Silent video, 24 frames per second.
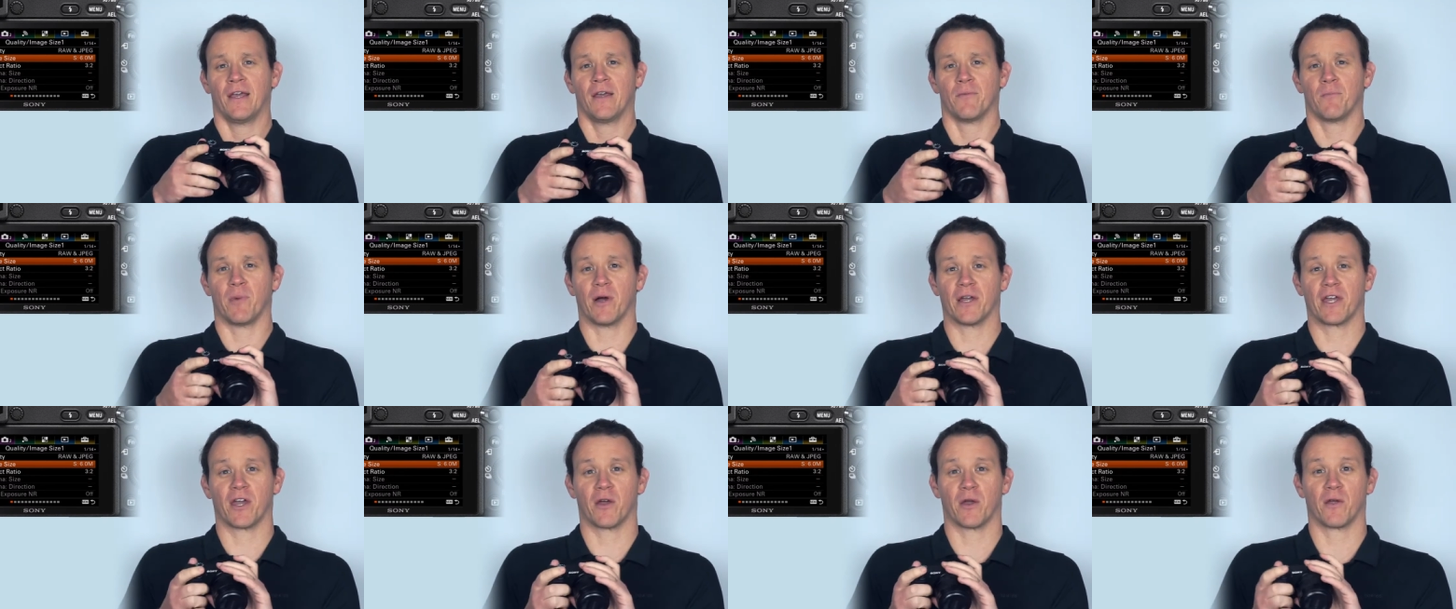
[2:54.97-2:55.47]

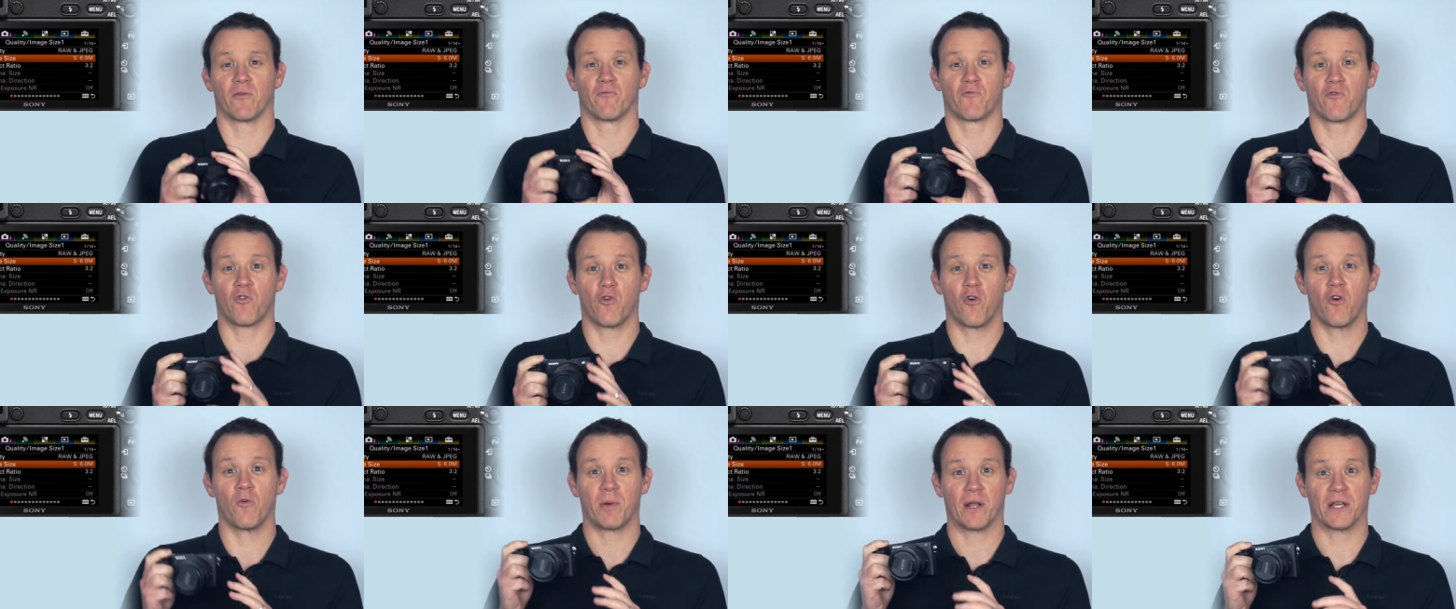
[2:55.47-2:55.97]
by going
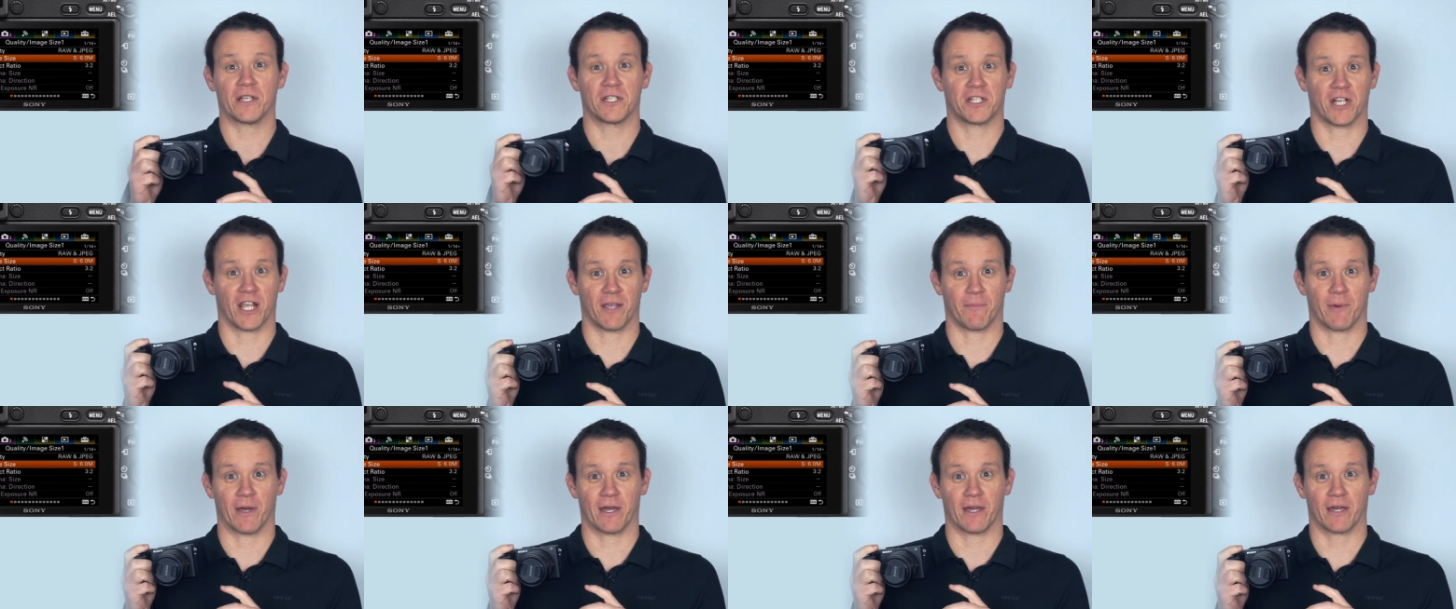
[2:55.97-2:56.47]
RAW plus
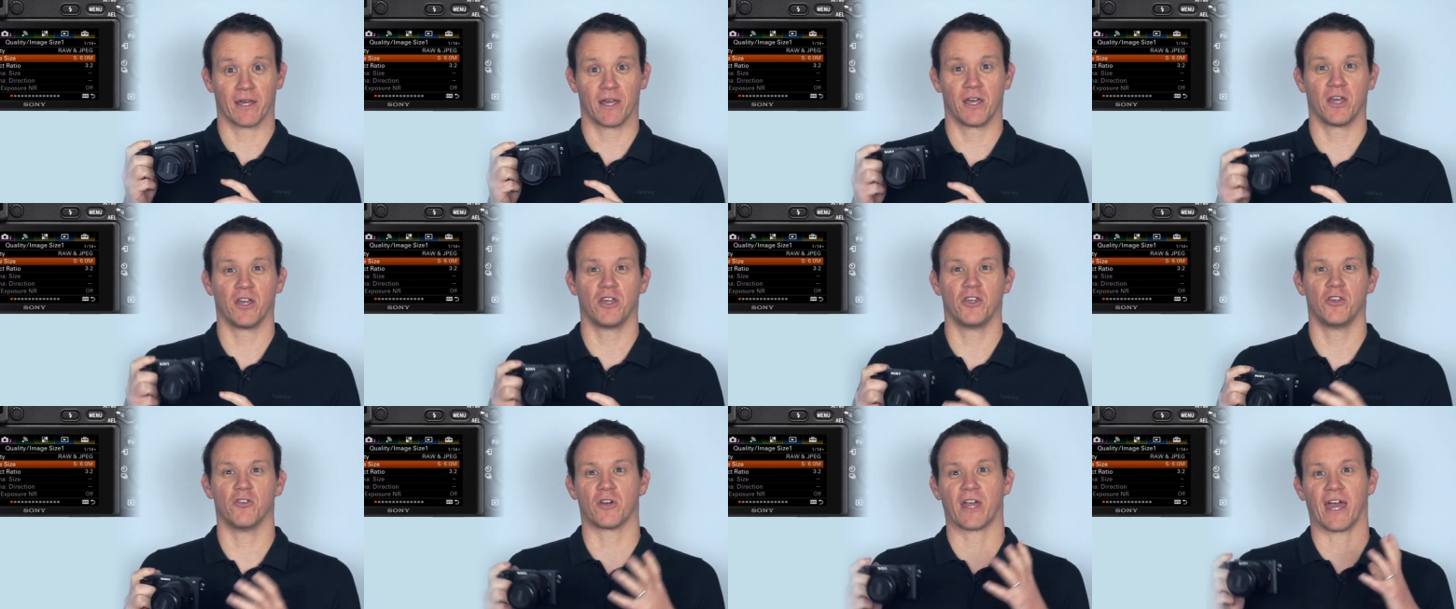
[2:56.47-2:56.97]
JPEG,
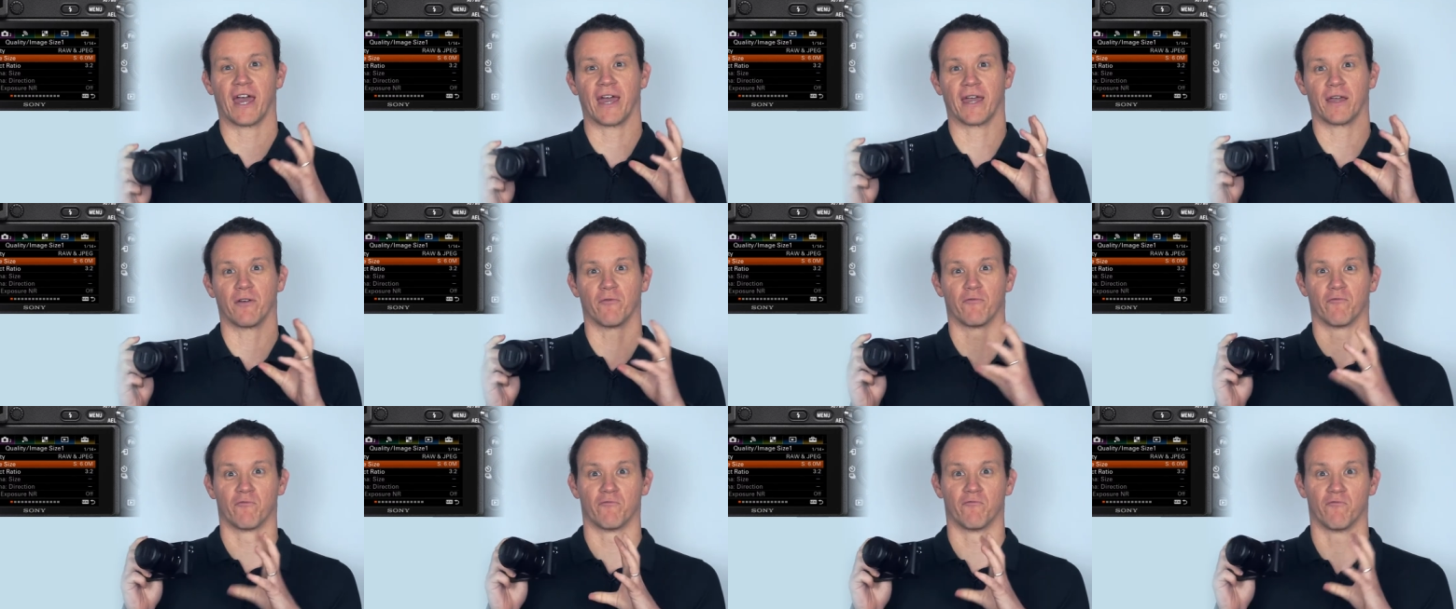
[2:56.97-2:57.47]
you're
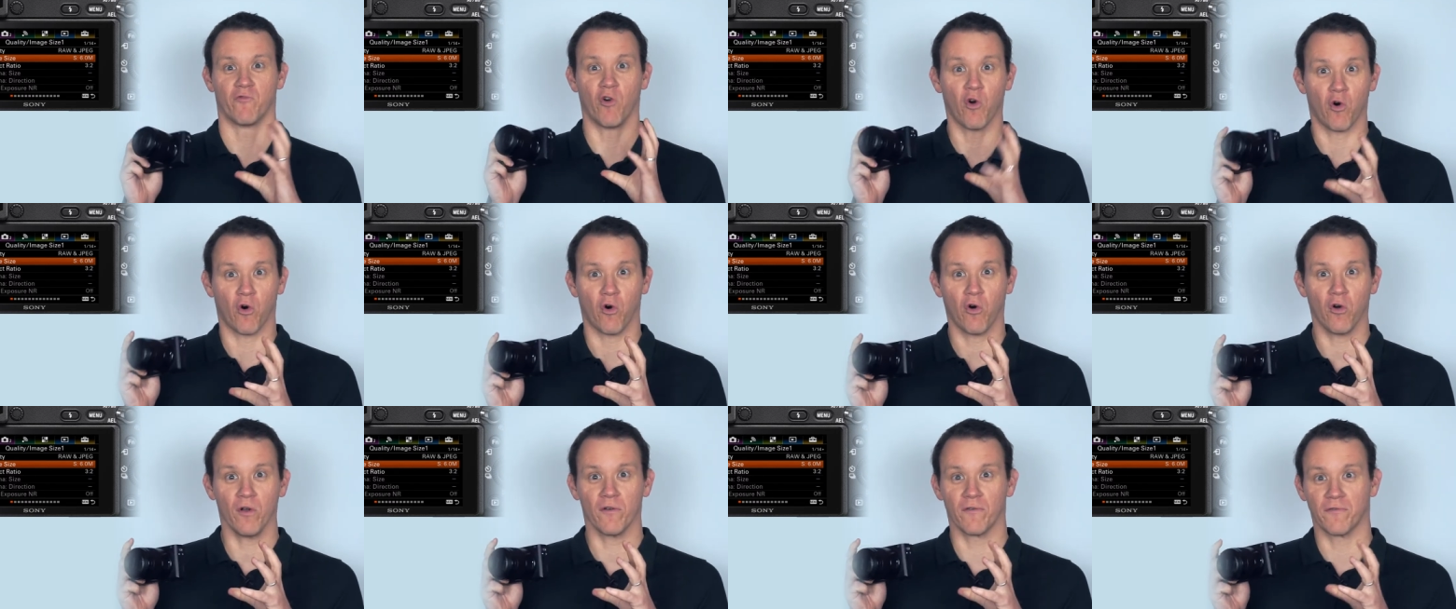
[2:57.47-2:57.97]
getting
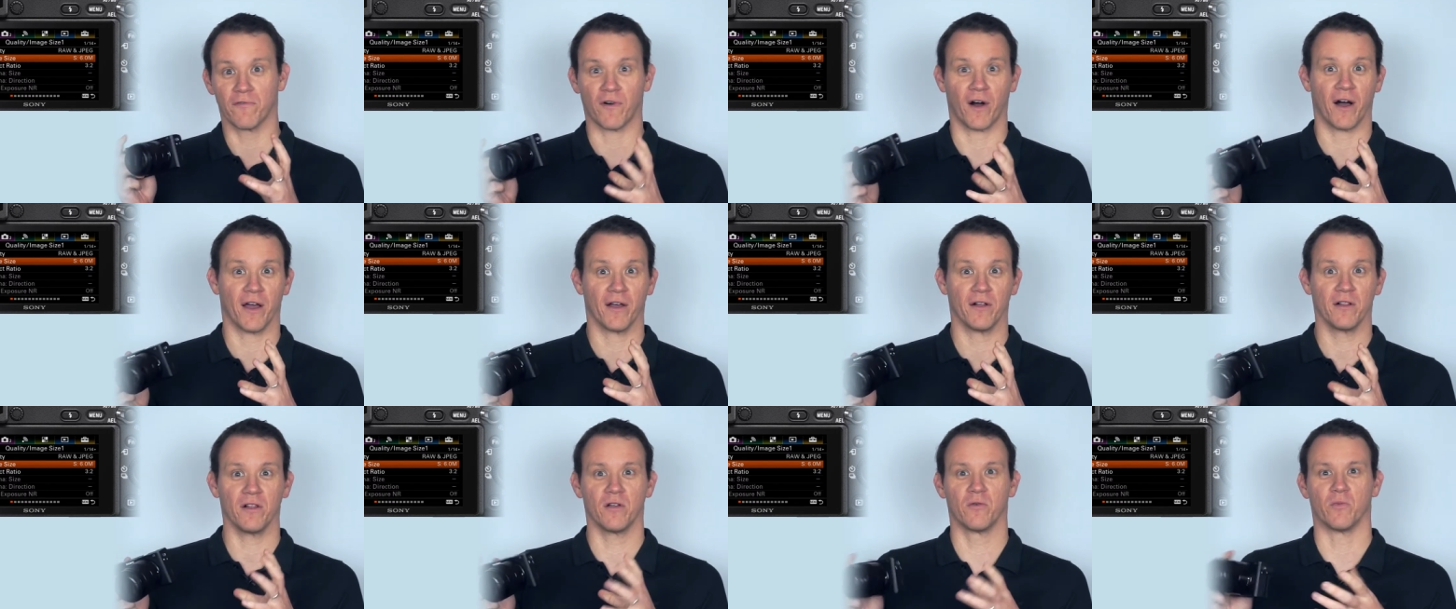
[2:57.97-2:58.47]
RAW
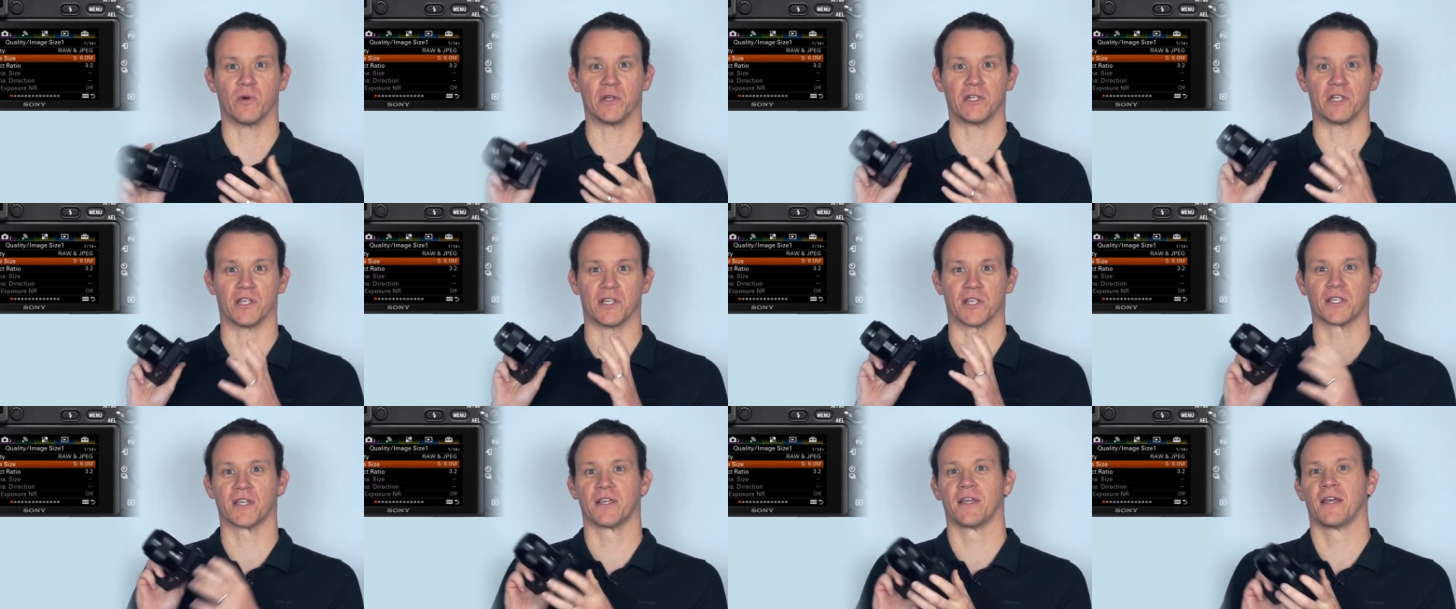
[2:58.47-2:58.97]
file, which
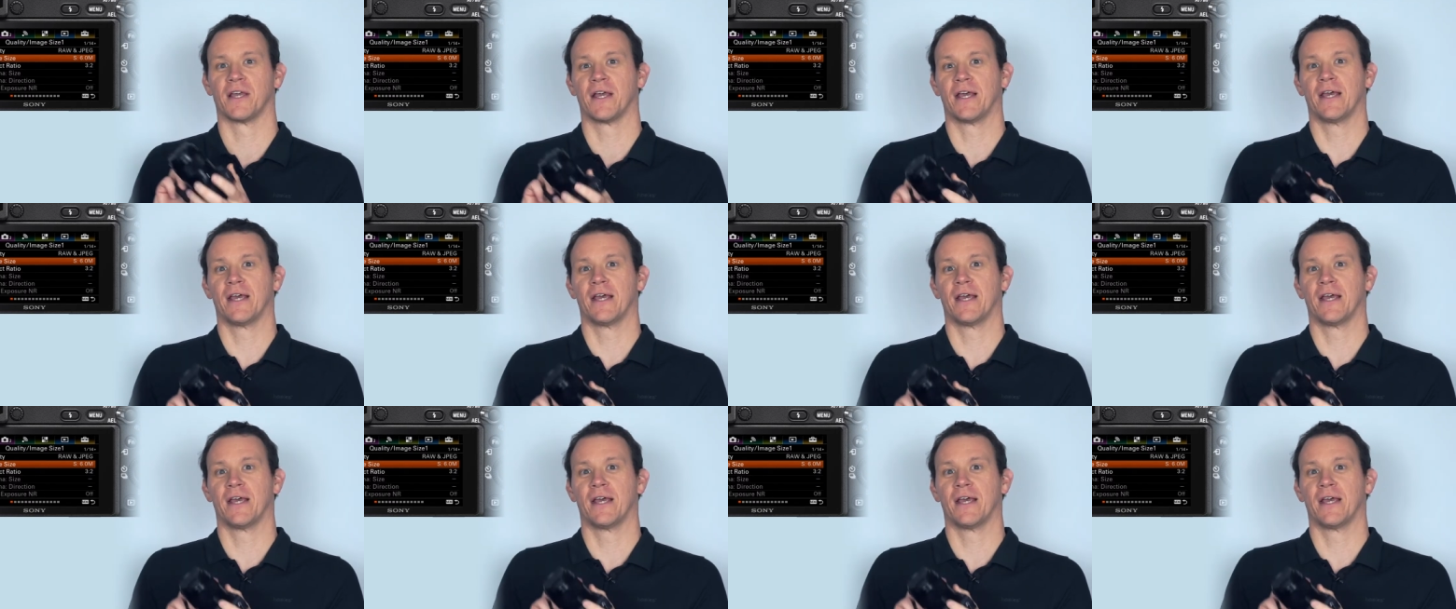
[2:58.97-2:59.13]
is